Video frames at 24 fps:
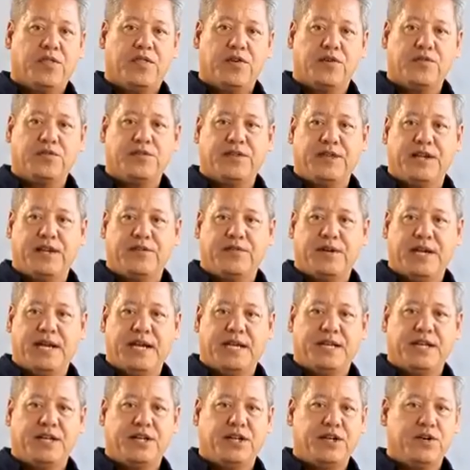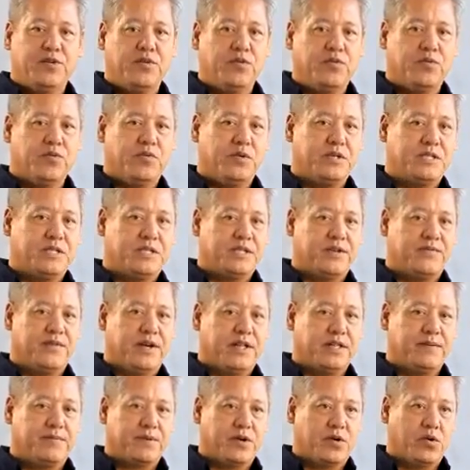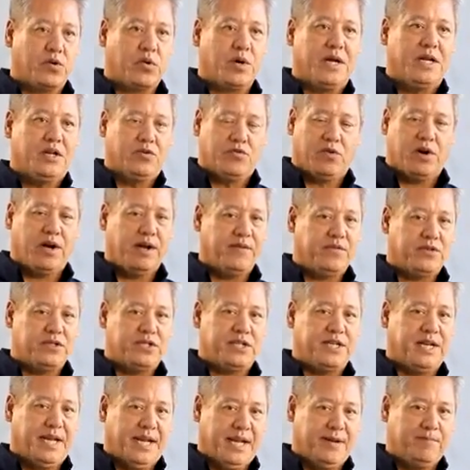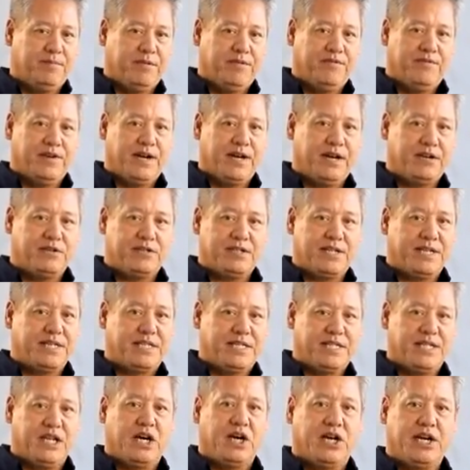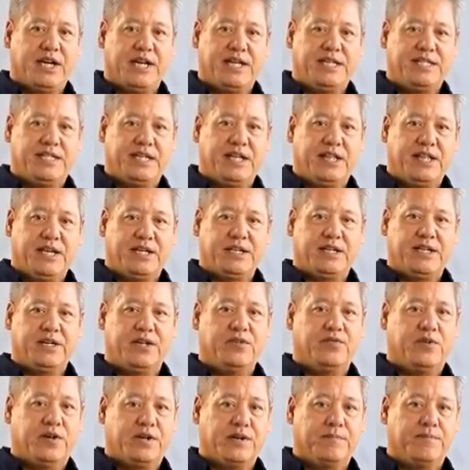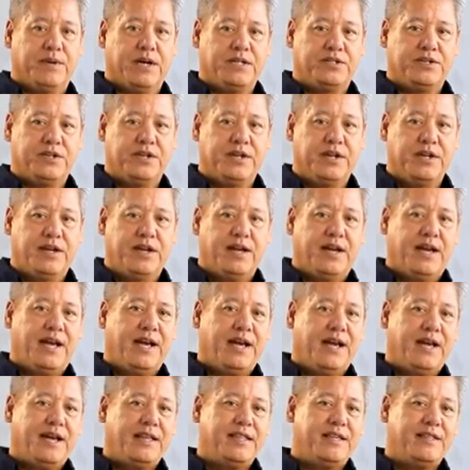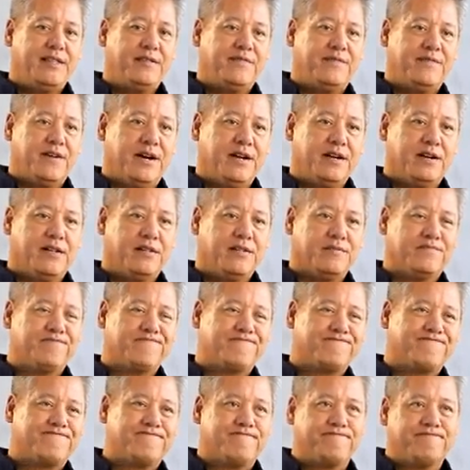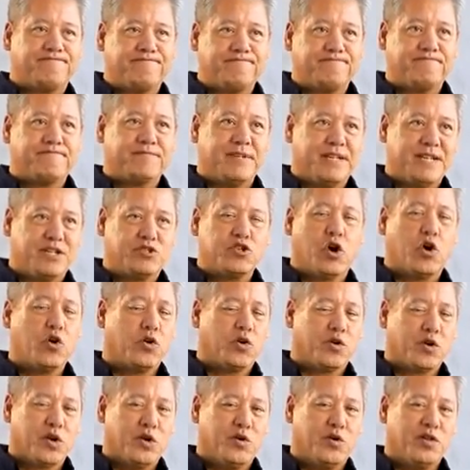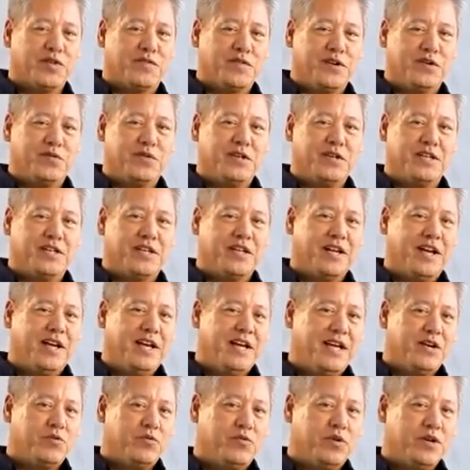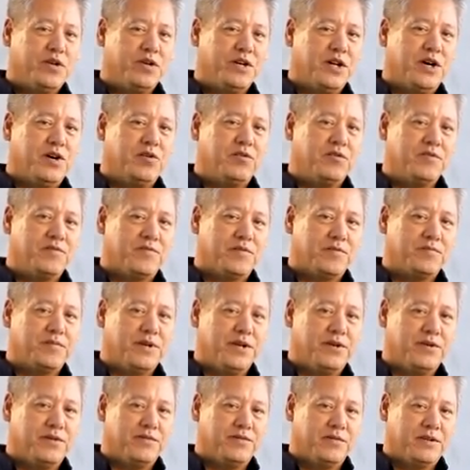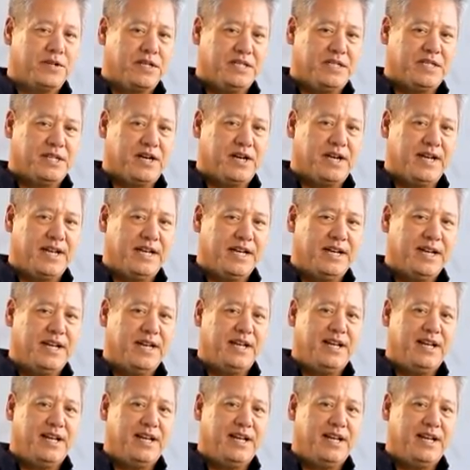Third thing we had to do was develop great drivers and amplifiers. That's not an easy thing to do on a budget. And then the final internal goal, if you will, we're known for beautiful design.